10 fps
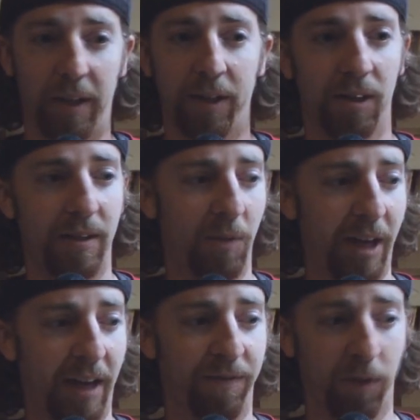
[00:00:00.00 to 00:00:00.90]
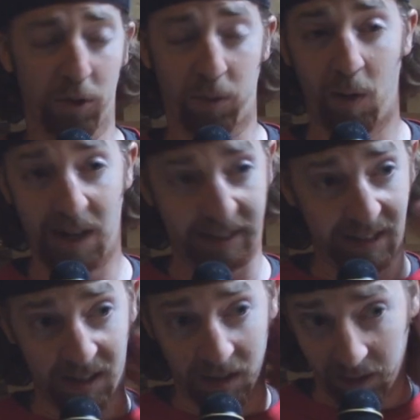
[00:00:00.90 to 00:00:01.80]
Literally, when I first
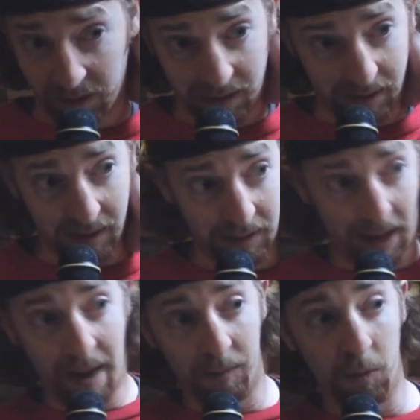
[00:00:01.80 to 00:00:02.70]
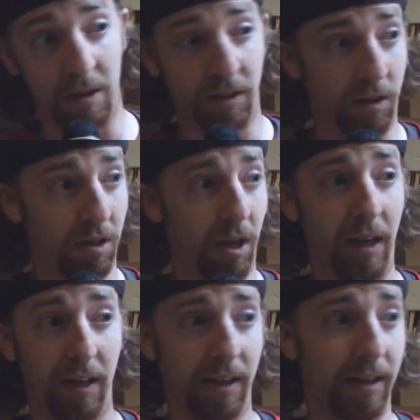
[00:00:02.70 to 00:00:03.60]
walked in, that was
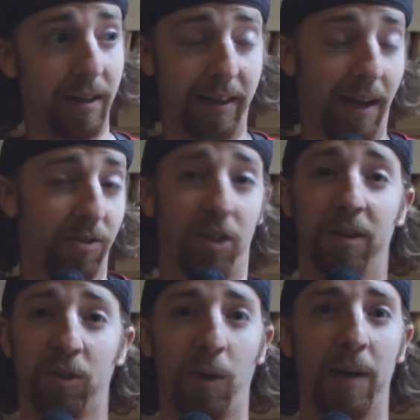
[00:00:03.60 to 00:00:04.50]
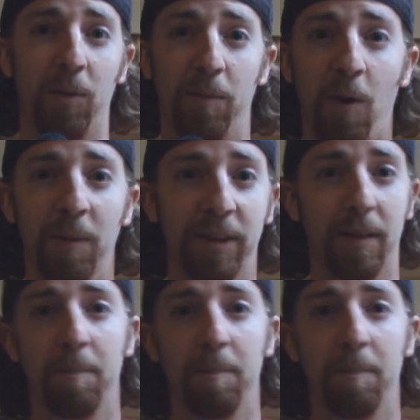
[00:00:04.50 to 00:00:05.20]
an incredible moment.